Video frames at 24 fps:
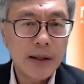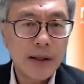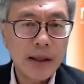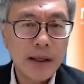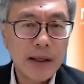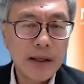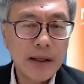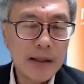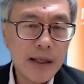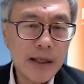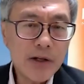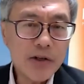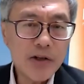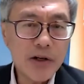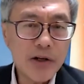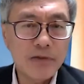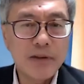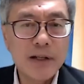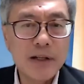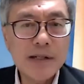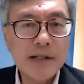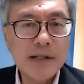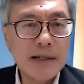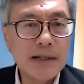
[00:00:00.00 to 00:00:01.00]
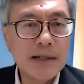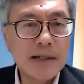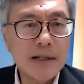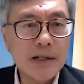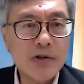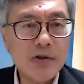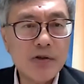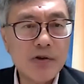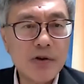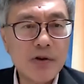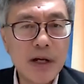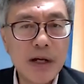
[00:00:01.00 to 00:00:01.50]
In each of this
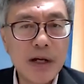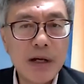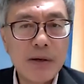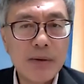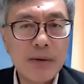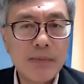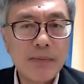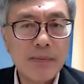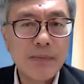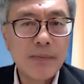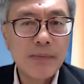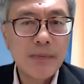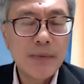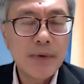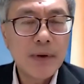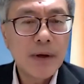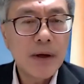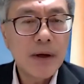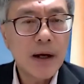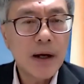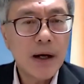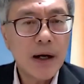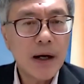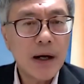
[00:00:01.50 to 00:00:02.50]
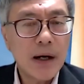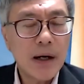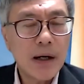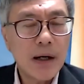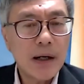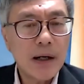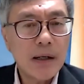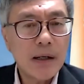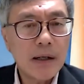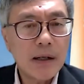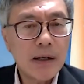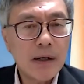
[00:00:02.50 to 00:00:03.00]
industry,
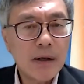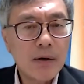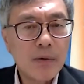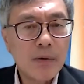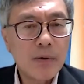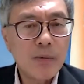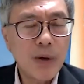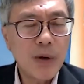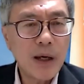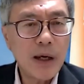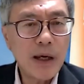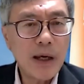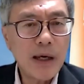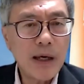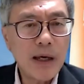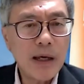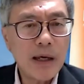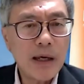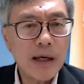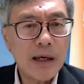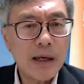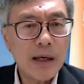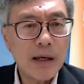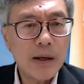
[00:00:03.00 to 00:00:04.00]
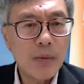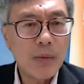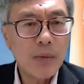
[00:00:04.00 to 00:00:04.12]
we